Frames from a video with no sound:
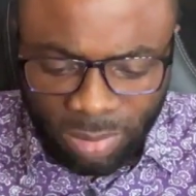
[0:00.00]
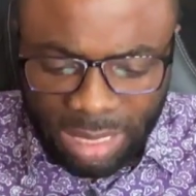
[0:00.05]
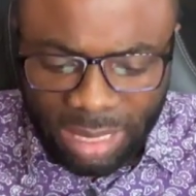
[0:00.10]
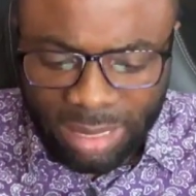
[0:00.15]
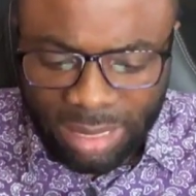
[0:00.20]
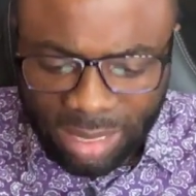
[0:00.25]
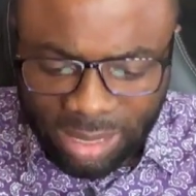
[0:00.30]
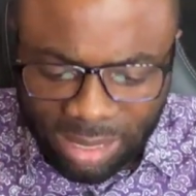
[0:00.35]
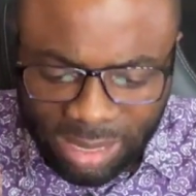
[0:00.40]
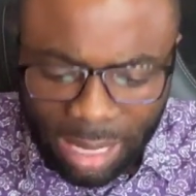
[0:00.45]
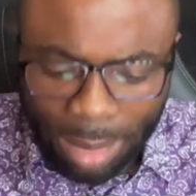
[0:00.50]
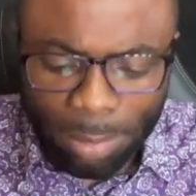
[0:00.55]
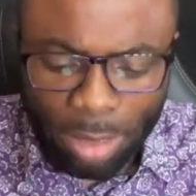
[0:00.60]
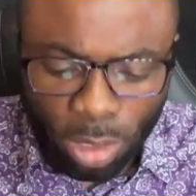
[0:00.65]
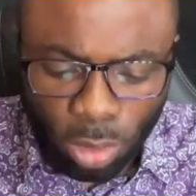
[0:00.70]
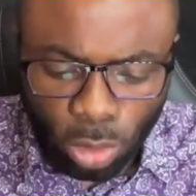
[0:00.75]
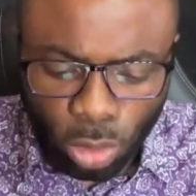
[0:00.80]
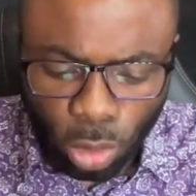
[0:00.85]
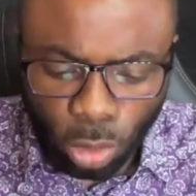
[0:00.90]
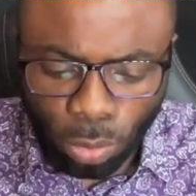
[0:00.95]
It is coming
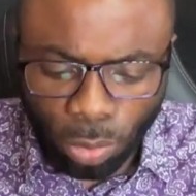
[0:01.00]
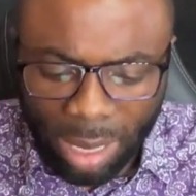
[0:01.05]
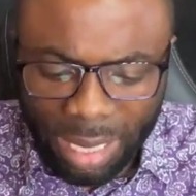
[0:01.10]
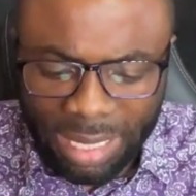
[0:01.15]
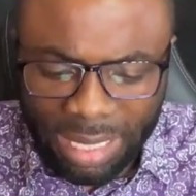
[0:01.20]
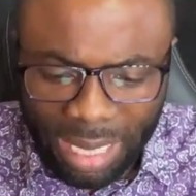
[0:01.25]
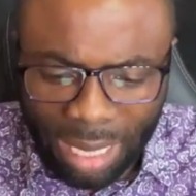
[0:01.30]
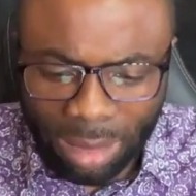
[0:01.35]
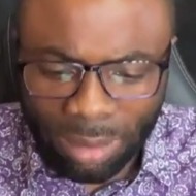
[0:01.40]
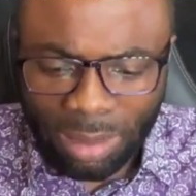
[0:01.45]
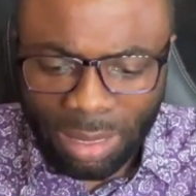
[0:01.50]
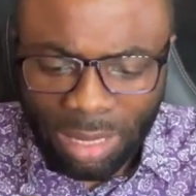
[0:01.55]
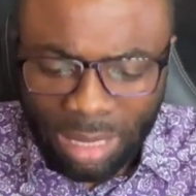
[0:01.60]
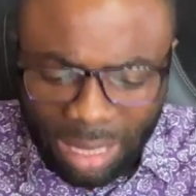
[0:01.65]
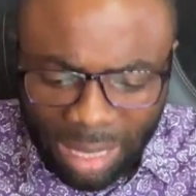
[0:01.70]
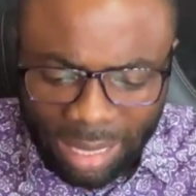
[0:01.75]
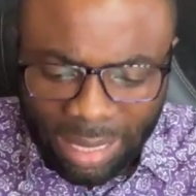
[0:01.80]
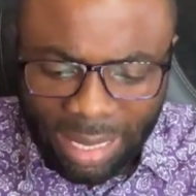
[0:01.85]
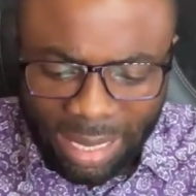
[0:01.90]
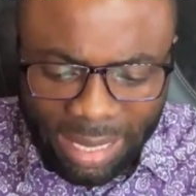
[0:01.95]
on you right now
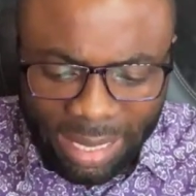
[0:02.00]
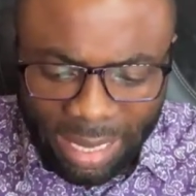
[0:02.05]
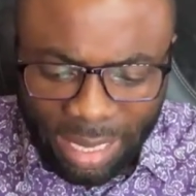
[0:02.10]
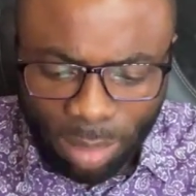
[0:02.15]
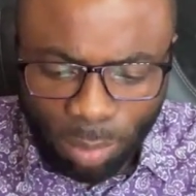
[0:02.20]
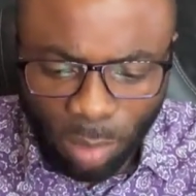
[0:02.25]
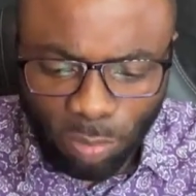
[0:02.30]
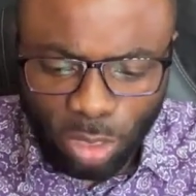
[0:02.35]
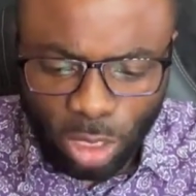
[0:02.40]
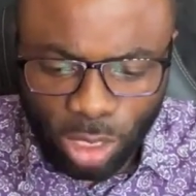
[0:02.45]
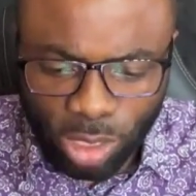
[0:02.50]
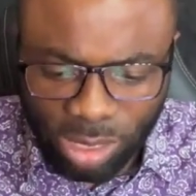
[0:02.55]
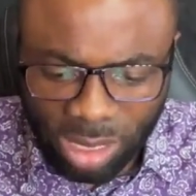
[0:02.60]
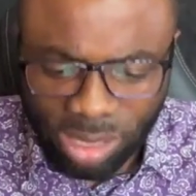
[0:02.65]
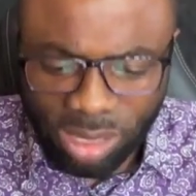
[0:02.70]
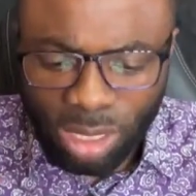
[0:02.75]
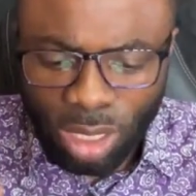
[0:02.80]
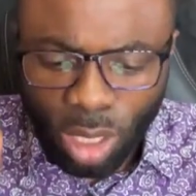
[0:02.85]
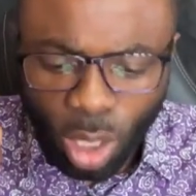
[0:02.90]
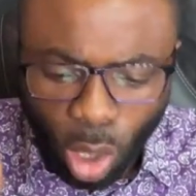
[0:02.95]
in the name of Jesus.
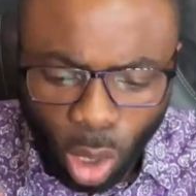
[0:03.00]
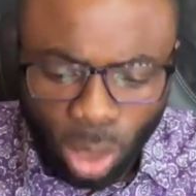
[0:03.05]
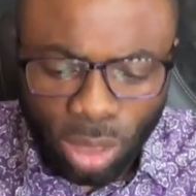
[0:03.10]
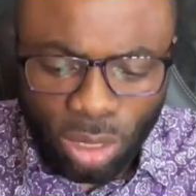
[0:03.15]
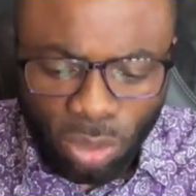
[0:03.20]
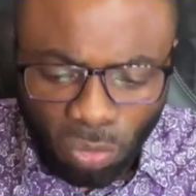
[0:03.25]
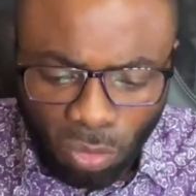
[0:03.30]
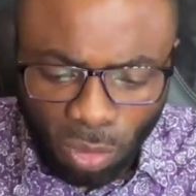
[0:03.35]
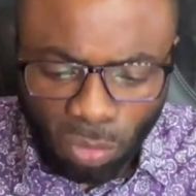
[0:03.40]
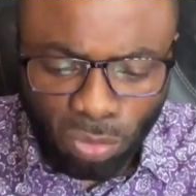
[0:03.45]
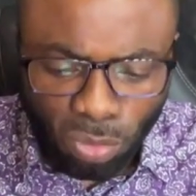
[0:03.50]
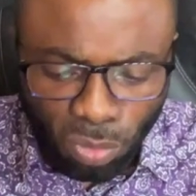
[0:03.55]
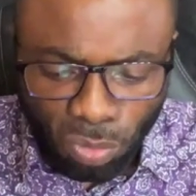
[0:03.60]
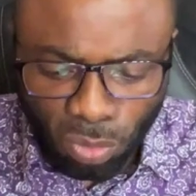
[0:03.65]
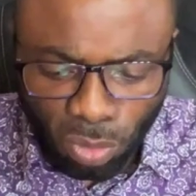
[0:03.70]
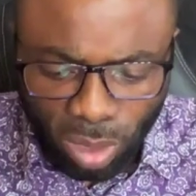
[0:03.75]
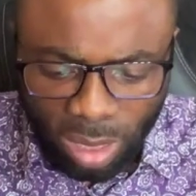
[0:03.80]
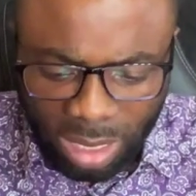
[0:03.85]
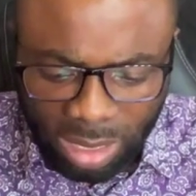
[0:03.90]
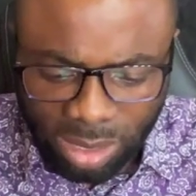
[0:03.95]
Oil for
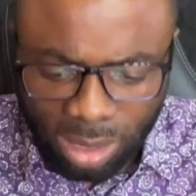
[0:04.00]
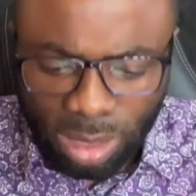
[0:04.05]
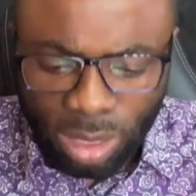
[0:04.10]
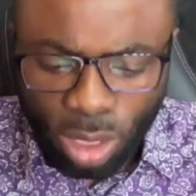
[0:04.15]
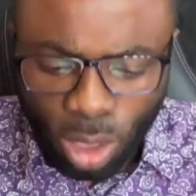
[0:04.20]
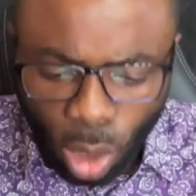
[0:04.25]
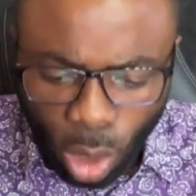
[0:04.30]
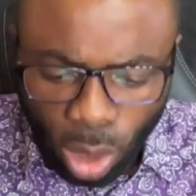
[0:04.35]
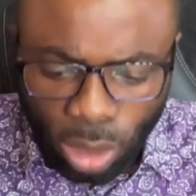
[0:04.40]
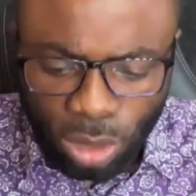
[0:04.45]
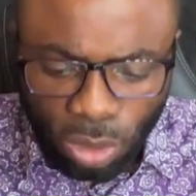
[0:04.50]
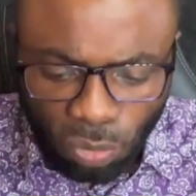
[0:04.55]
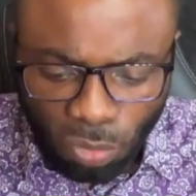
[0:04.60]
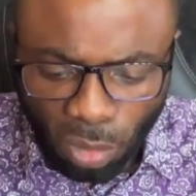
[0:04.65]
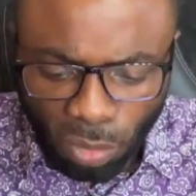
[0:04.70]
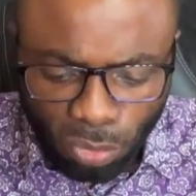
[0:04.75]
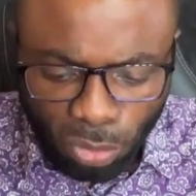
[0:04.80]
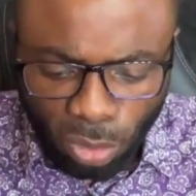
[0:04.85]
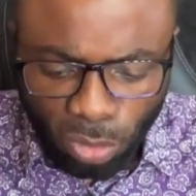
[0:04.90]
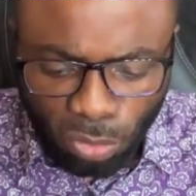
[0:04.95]
fruitfulness, oil
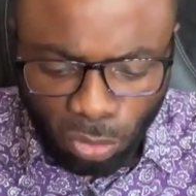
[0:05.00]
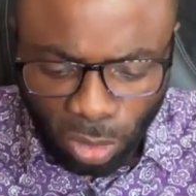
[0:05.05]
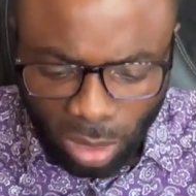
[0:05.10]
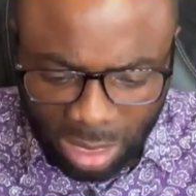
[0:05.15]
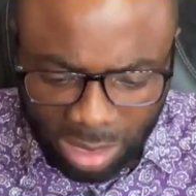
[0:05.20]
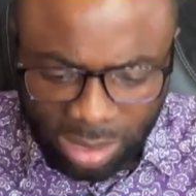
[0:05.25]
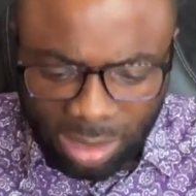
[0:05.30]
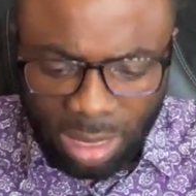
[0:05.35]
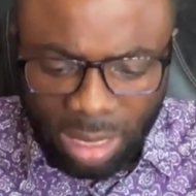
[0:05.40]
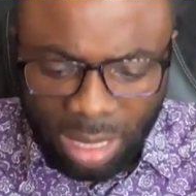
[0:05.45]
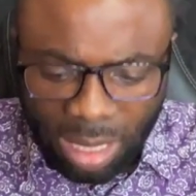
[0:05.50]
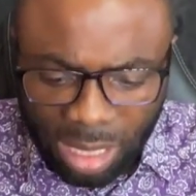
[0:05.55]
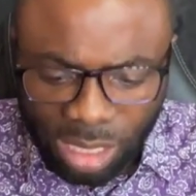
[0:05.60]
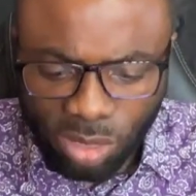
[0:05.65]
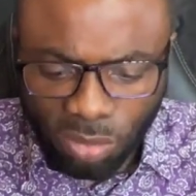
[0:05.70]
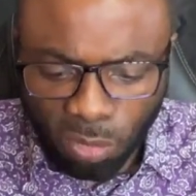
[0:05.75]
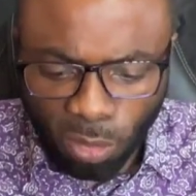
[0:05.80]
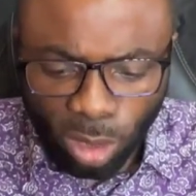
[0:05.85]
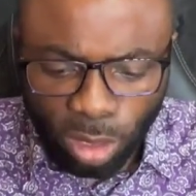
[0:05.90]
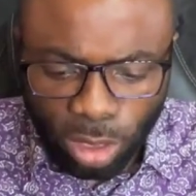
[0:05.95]
for fruitfulness
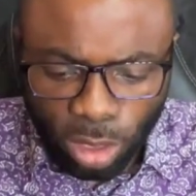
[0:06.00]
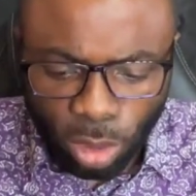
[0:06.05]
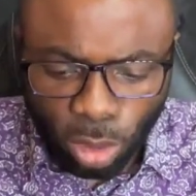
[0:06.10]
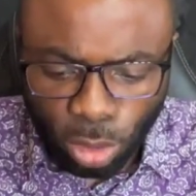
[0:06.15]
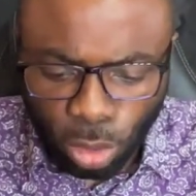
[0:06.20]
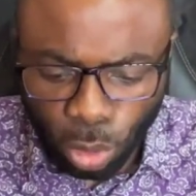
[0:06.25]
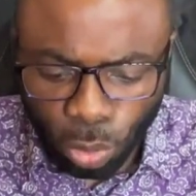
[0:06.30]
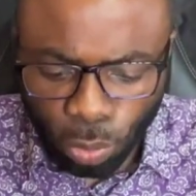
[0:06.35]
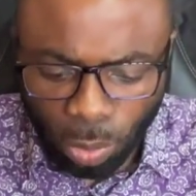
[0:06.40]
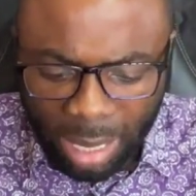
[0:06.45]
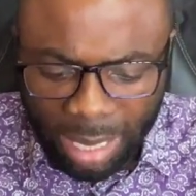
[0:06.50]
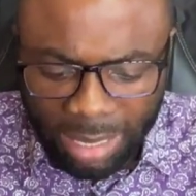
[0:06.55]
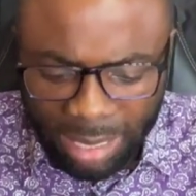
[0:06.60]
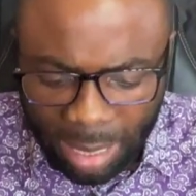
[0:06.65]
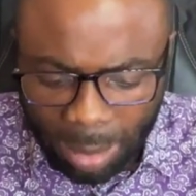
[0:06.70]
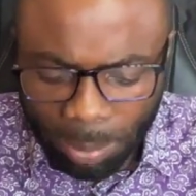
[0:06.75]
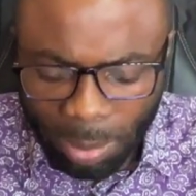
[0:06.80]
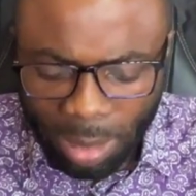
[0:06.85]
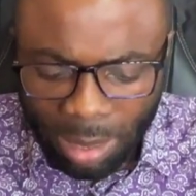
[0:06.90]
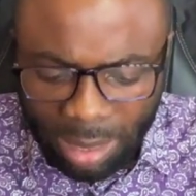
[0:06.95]
is falling on you right
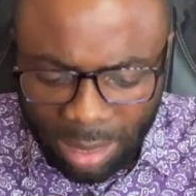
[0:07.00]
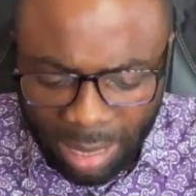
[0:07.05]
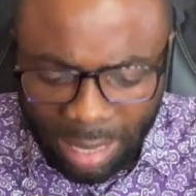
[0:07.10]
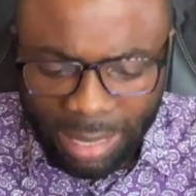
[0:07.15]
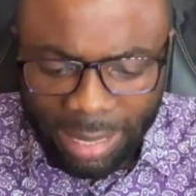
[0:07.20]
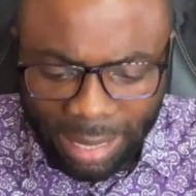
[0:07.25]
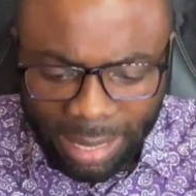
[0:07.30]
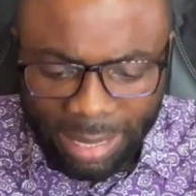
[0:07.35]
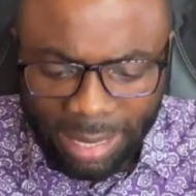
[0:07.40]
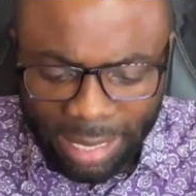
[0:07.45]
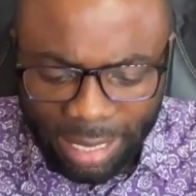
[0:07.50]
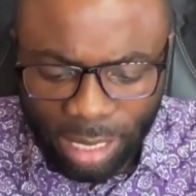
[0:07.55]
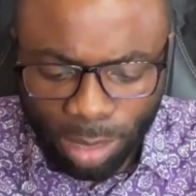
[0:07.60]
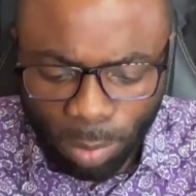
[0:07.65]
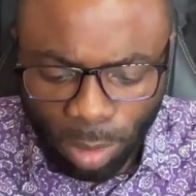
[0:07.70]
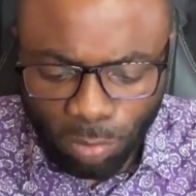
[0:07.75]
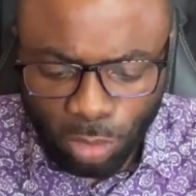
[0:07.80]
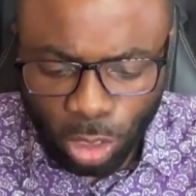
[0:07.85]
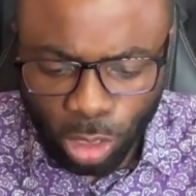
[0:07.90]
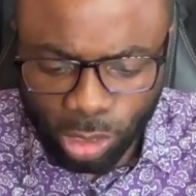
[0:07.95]
now in the name
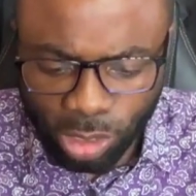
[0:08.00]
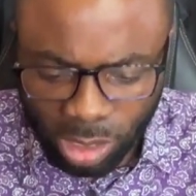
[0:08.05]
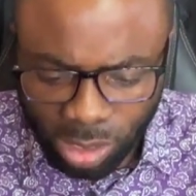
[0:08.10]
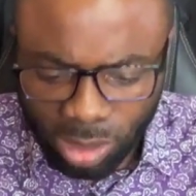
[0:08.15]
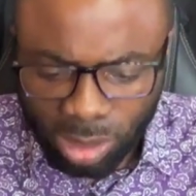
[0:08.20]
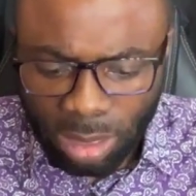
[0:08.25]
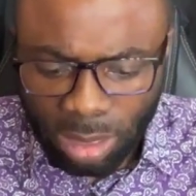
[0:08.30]
of Jesus.